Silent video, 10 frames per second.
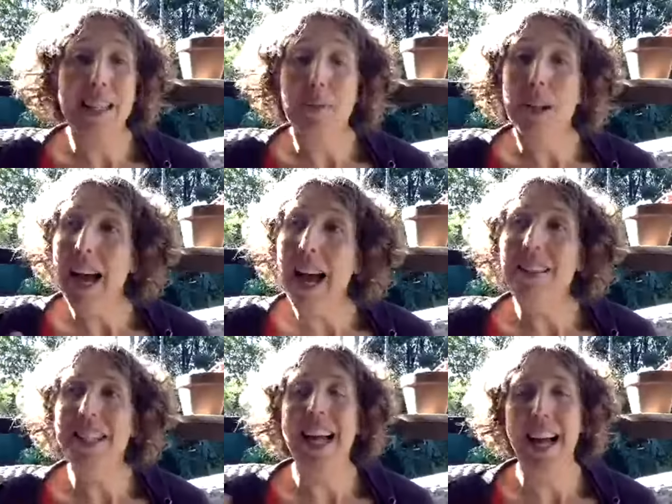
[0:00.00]
that, well, I
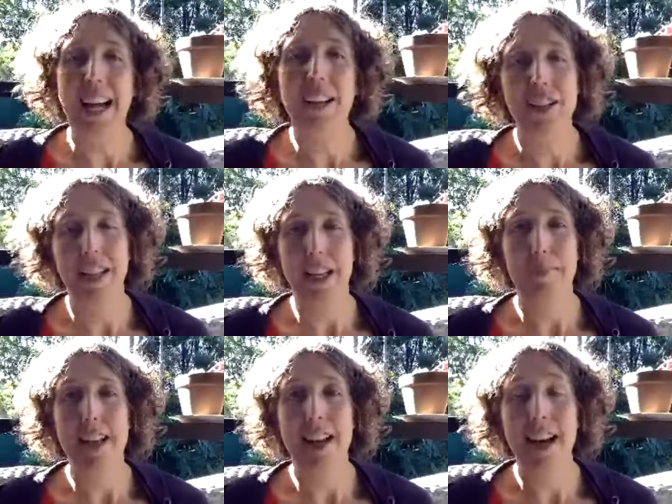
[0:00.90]
haven't actually
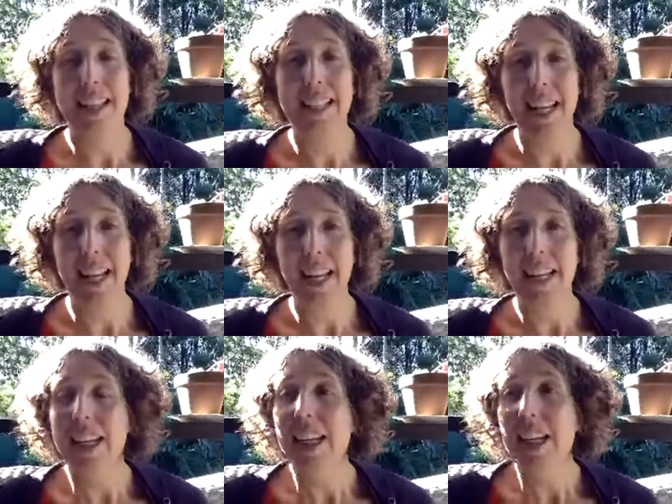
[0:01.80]
been asking.
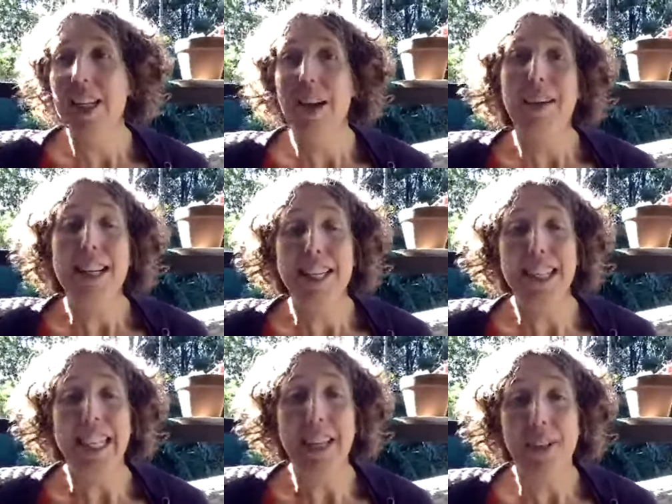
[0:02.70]
So I haven't
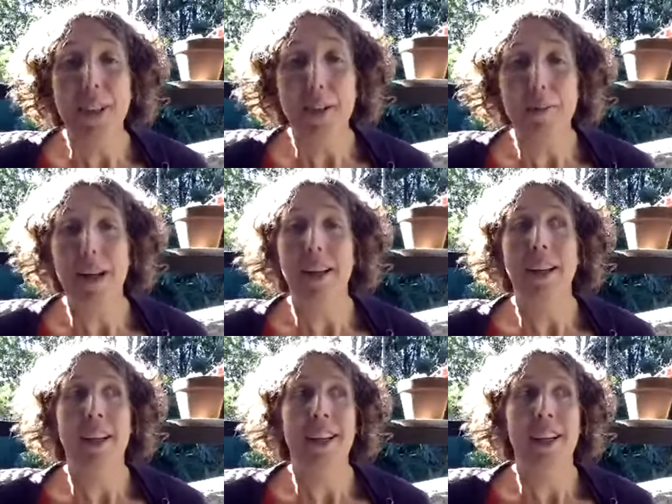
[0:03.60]
actually given them
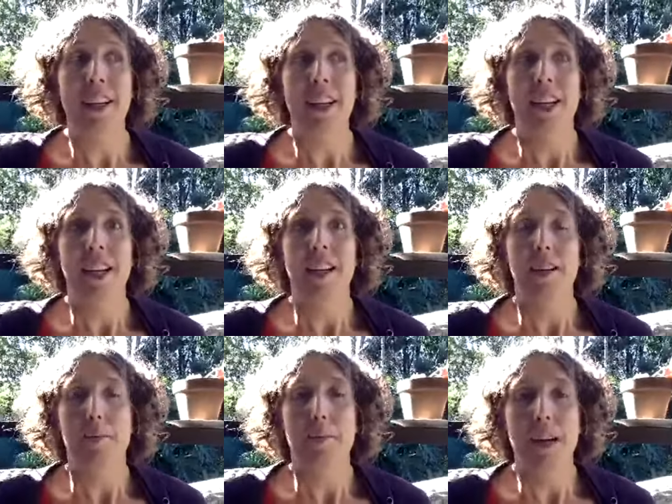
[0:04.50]

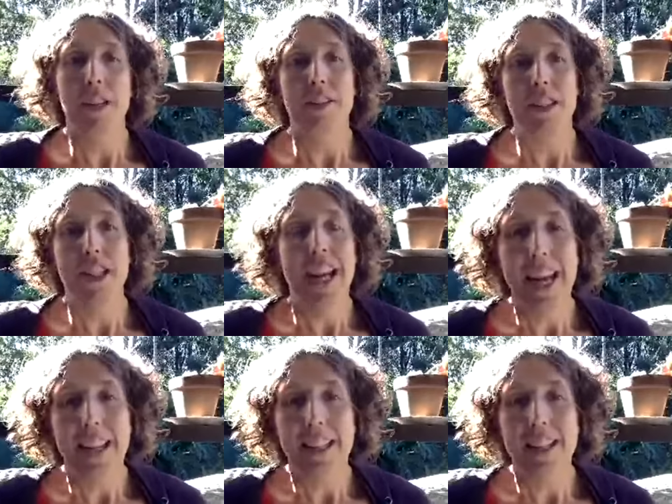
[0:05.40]
much of a
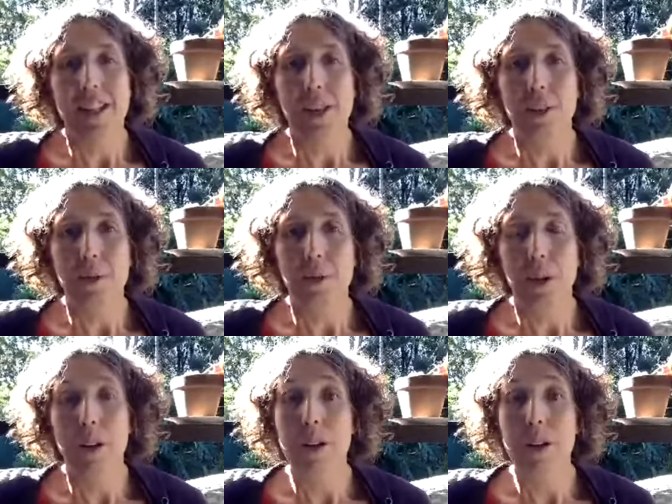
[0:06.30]
chance to
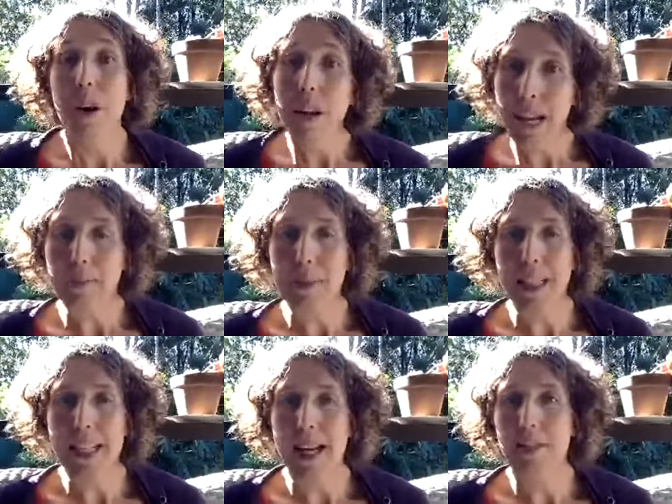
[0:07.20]
not let me
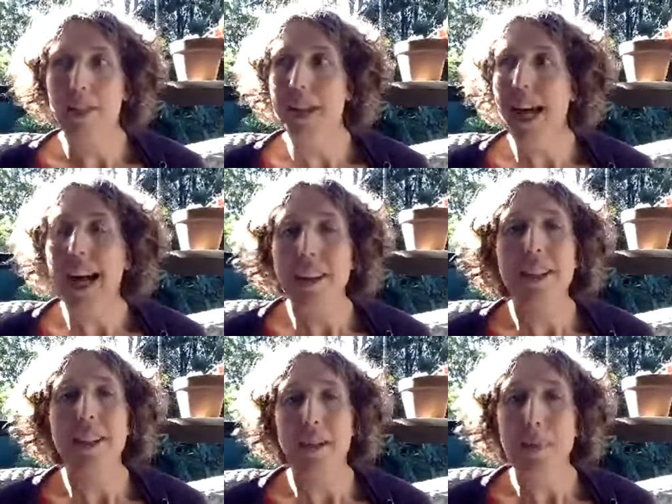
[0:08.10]
down, to
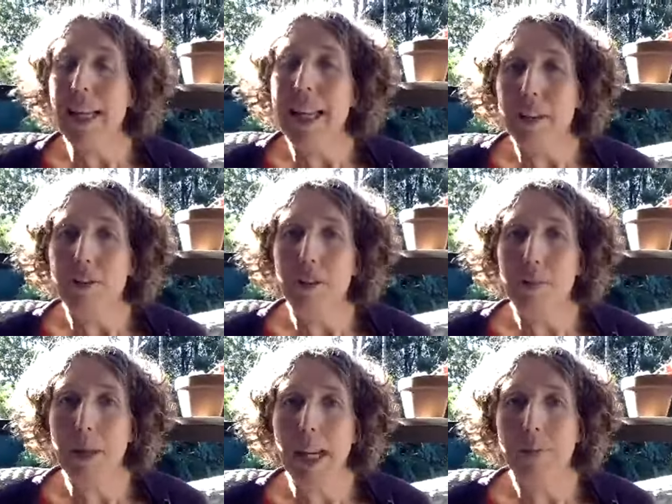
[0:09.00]
actually be there for
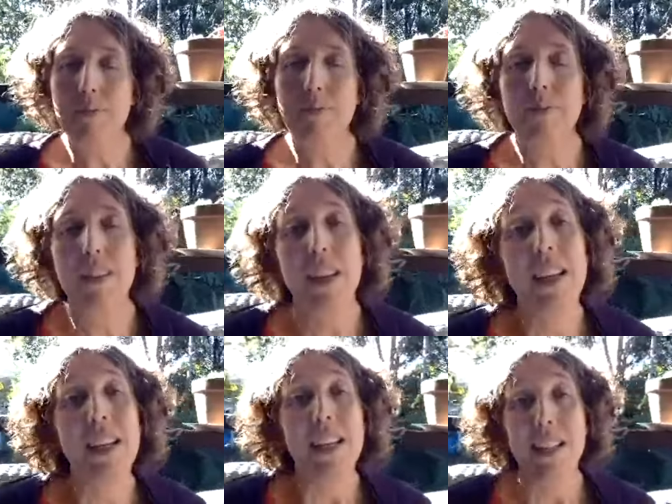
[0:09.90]
me.
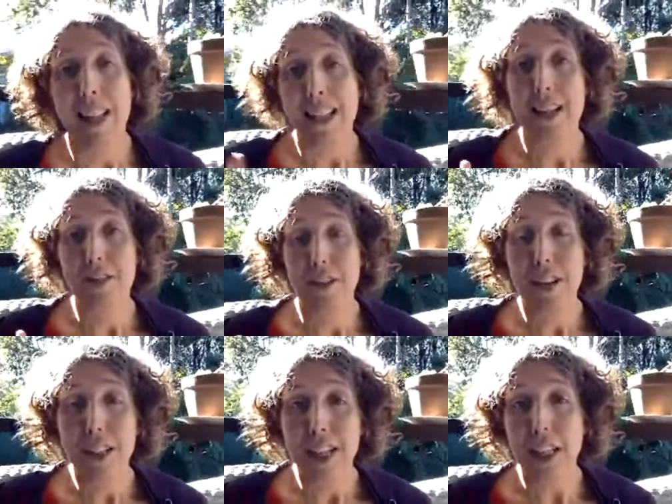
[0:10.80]
So that's the
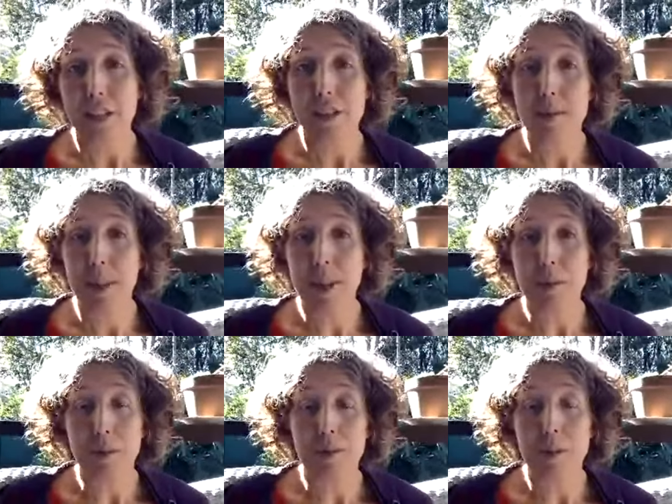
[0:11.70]
first thing you're
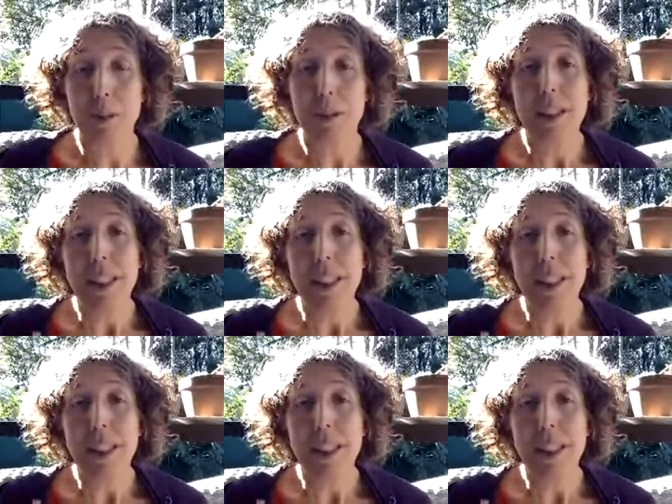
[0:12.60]
responsible for.